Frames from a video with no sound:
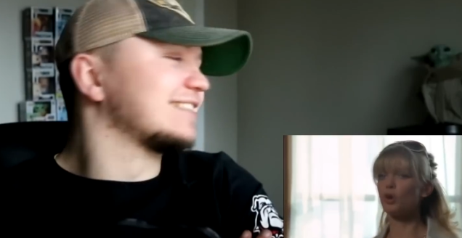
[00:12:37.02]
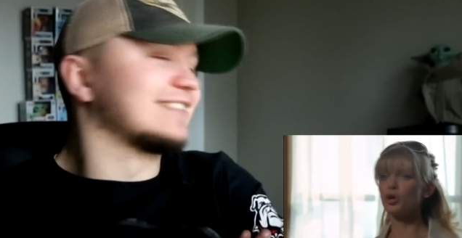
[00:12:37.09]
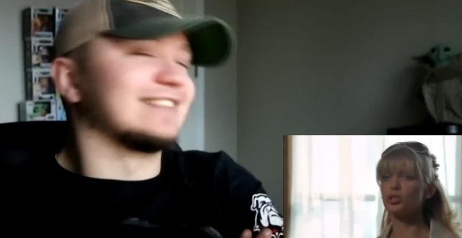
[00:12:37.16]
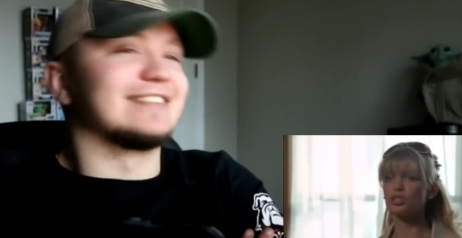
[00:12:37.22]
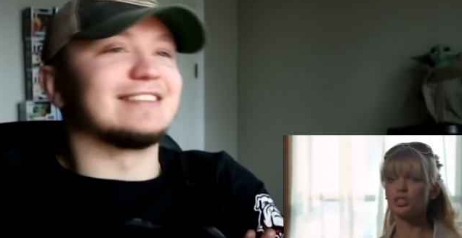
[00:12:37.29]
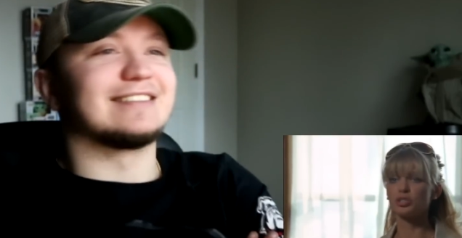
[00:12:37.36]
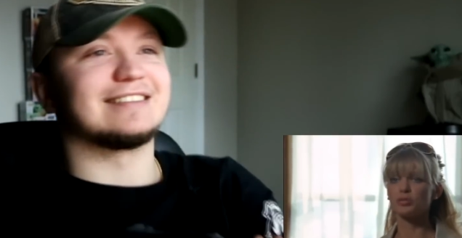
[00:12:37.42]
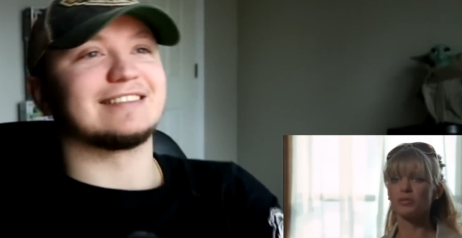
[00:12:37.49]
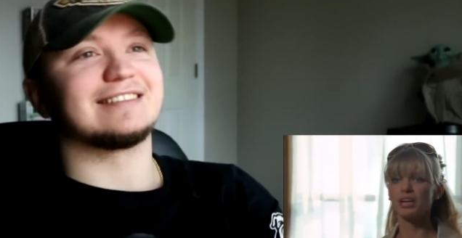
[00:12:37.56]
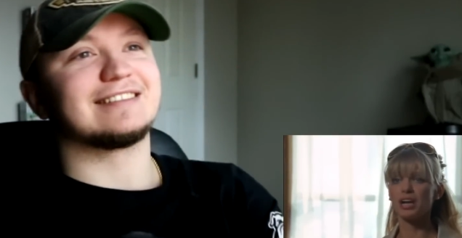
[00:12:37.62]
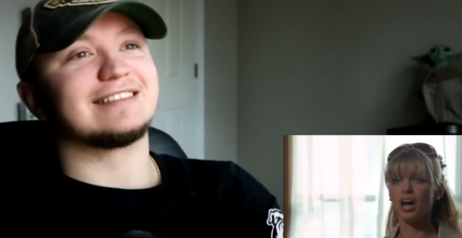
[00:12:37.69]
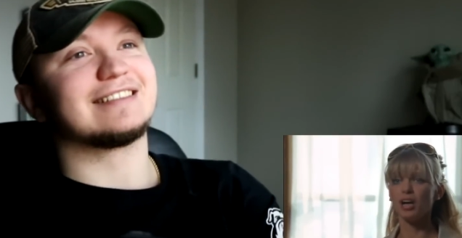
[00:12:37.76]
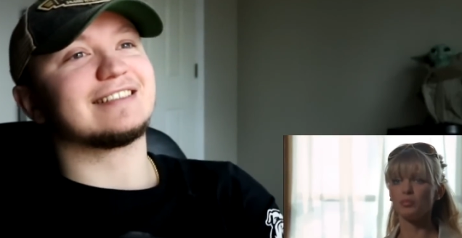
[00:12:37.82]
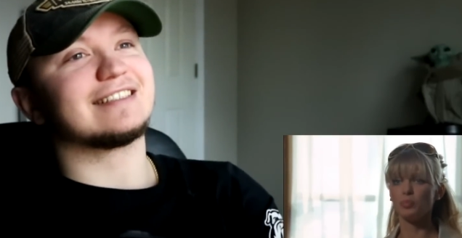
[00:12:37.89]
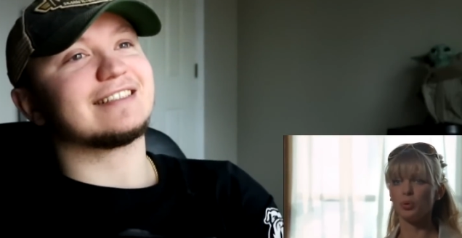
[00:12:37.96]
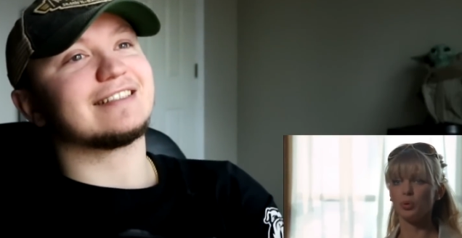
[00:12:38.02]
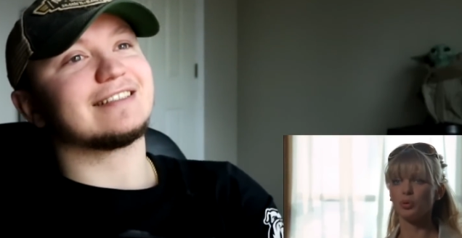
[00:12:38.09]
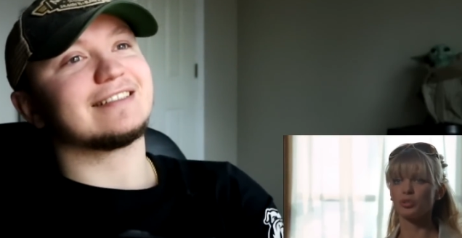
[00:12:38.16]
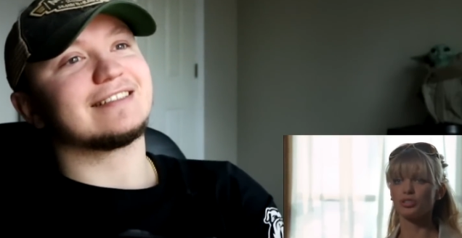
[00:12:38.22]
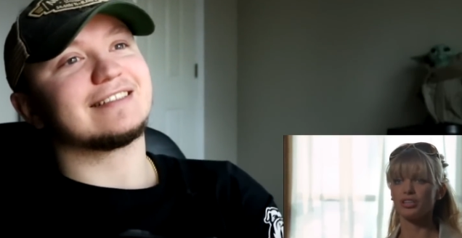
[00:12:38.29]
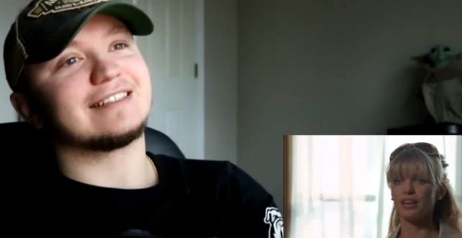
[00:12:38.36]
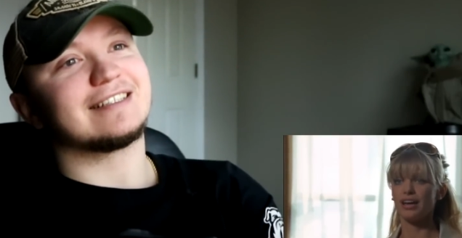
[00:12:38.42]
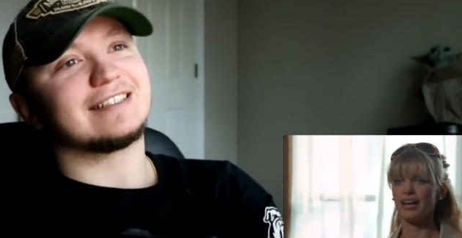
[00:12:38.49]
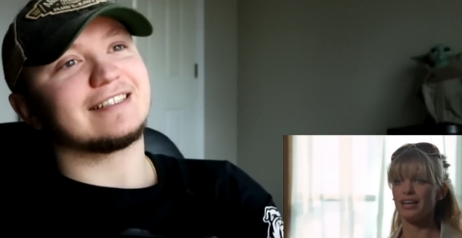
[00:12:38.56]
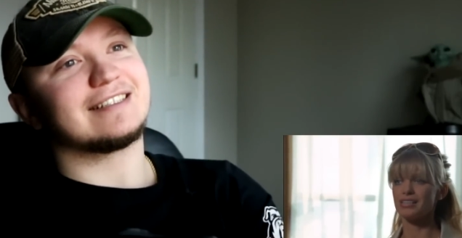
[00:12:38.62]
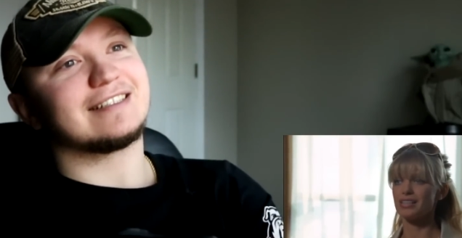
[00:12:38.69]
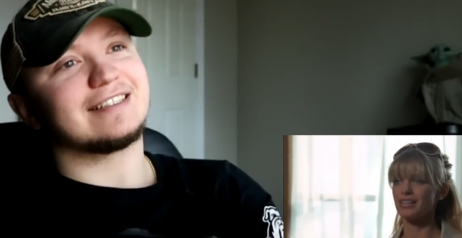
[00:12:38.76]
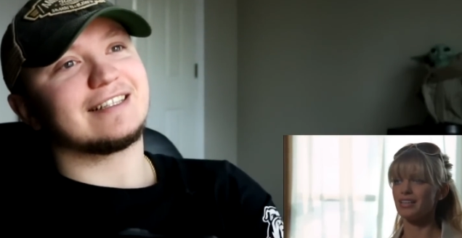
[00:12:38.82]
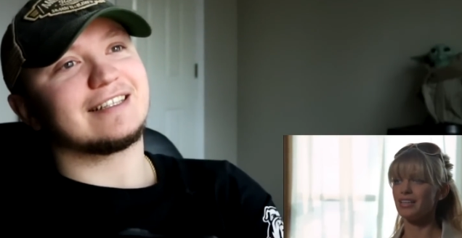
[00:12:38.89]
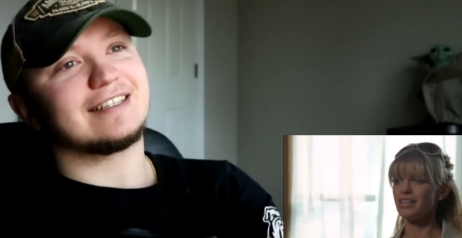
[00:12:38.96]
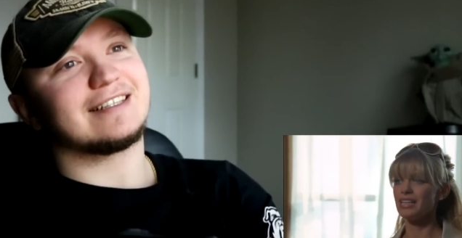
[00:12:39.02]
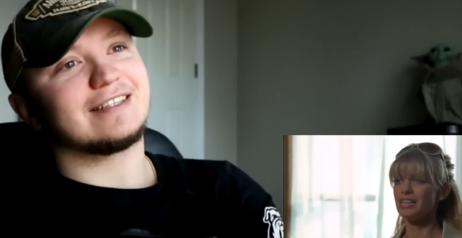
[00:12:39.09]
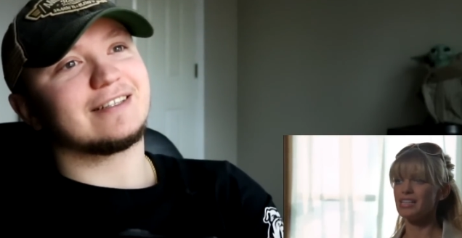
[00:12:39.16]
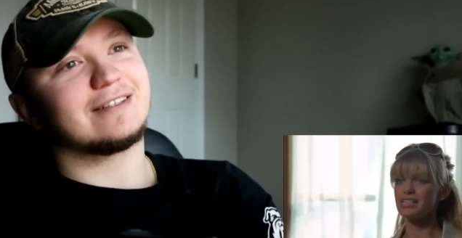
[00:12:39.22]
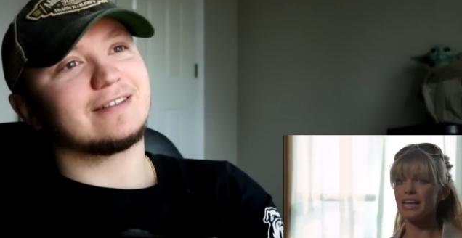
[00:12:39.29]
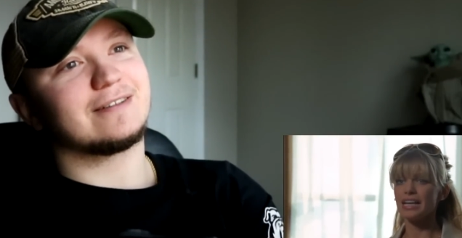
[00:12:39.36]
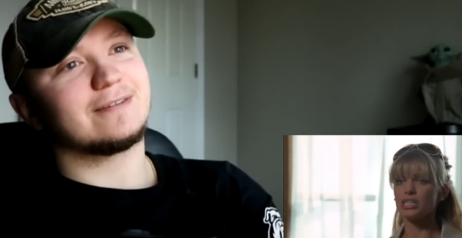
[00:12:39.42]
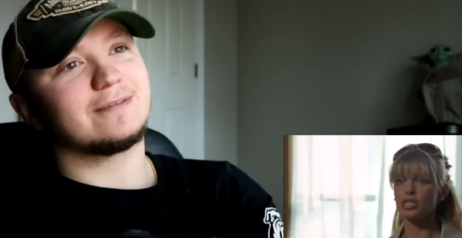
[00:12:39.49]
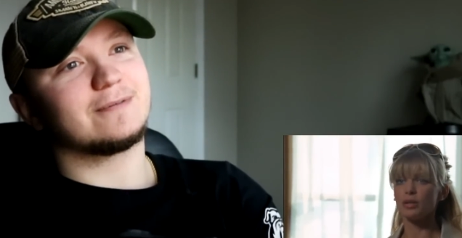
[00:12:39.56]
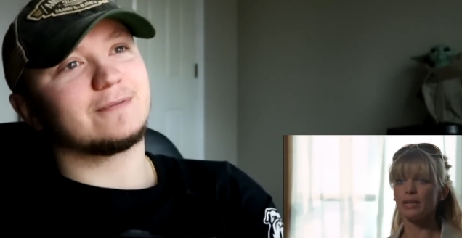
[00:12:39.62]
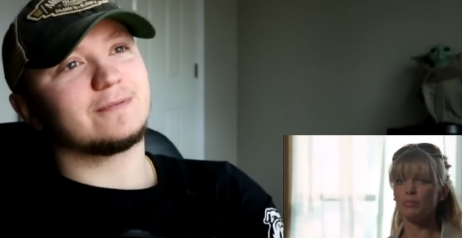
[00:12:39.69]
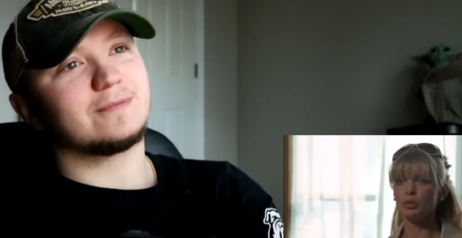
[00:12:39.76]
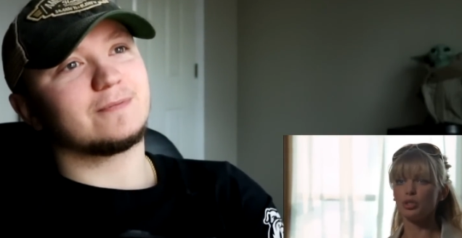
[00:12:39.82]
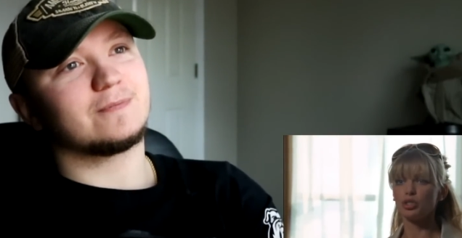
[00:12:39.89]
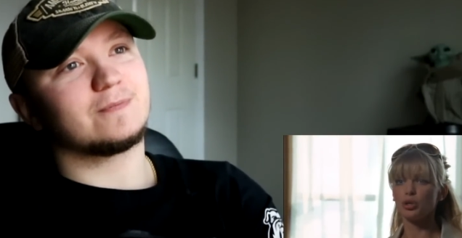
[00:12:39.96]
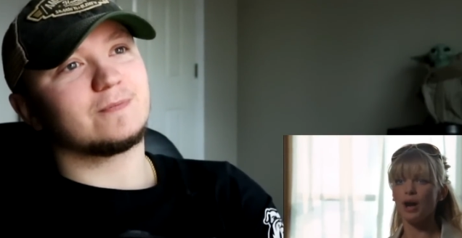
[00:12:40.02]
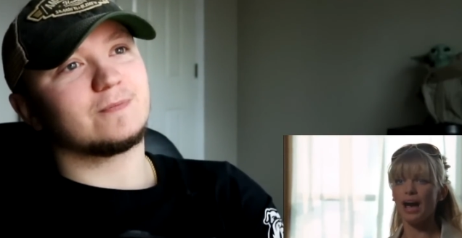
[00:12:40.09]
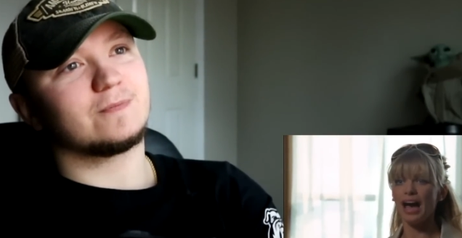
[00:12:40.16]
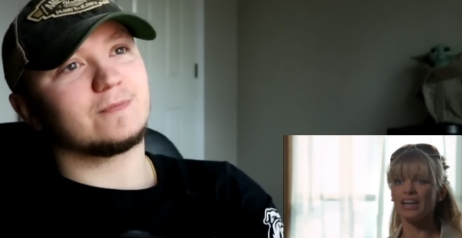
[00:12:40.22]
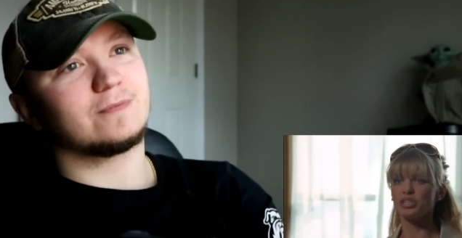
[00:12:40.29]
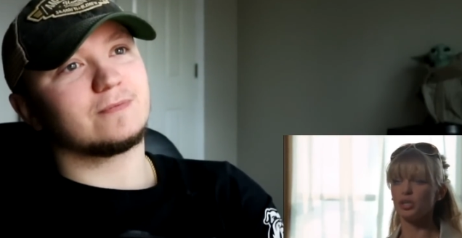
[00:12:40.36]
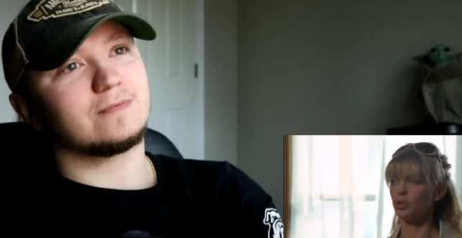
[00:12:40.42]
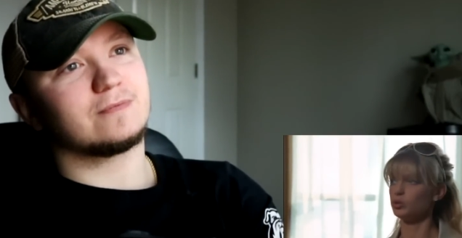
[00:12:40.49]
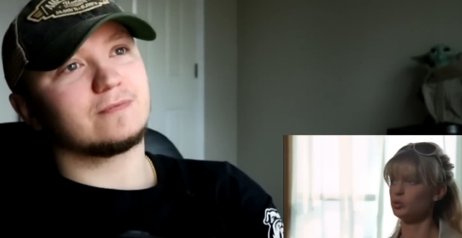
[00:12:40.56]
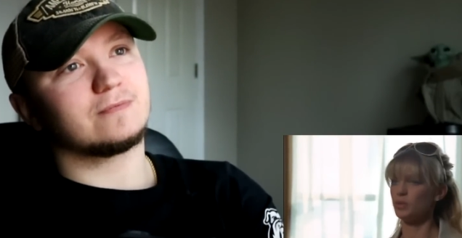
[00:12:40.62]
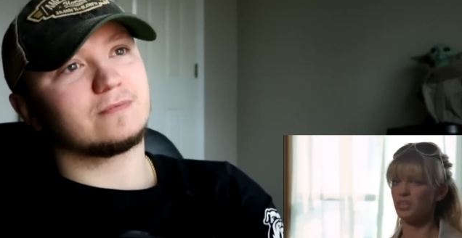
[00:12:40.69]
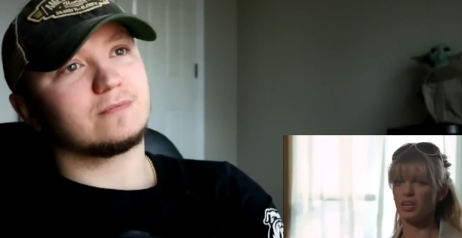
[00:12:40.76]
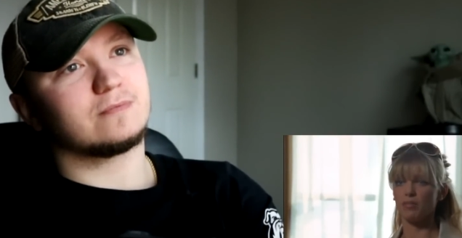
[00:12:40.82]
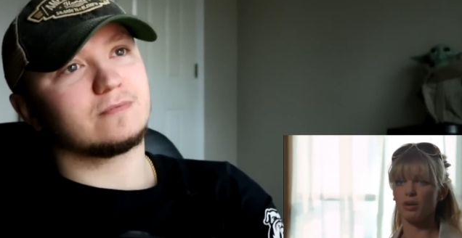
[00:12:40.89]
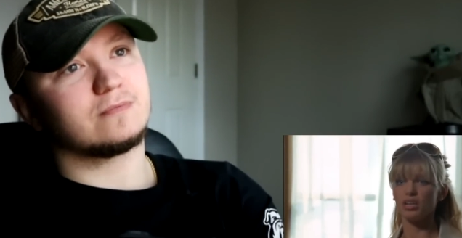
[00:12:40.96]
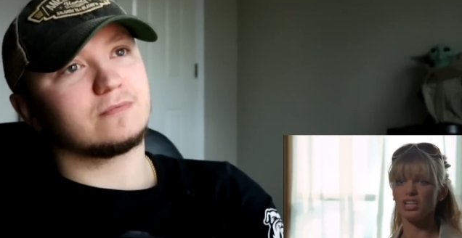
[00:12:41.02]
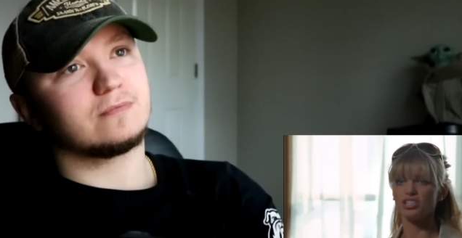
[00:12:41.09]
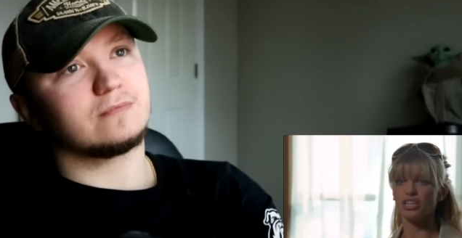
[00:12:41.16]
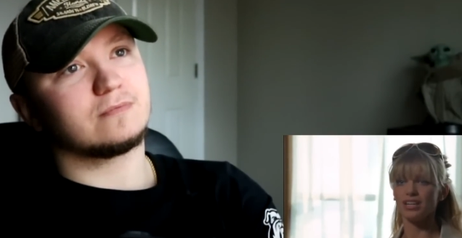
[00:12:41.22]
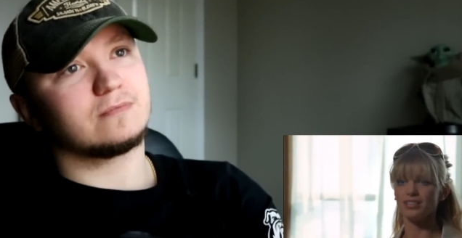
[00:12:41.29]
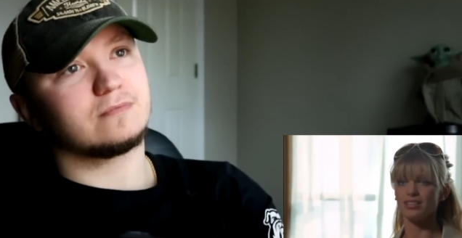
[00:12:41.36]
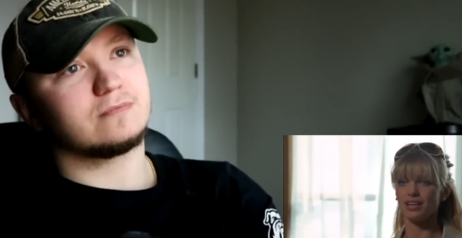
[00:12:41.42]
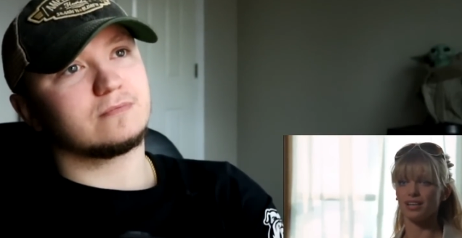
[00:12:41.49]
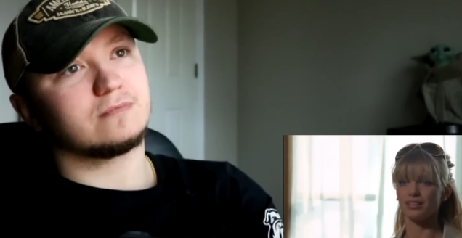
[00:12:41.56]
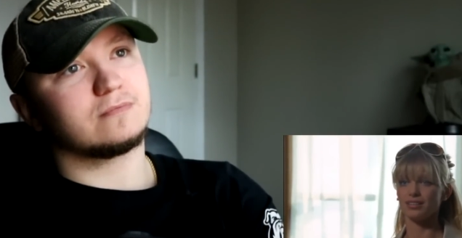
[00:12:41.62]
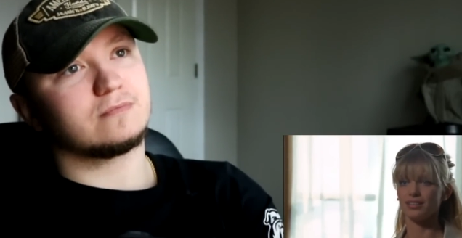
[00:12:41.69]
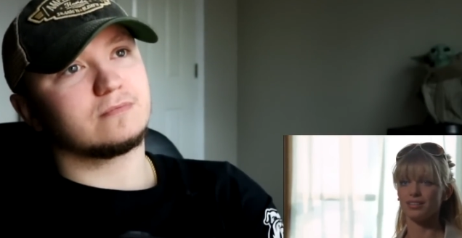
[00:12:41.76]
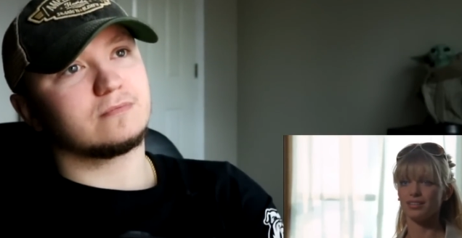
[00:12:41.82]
Speaker 1: Roger to regard Portia as a sexually mature adult with her own agenda,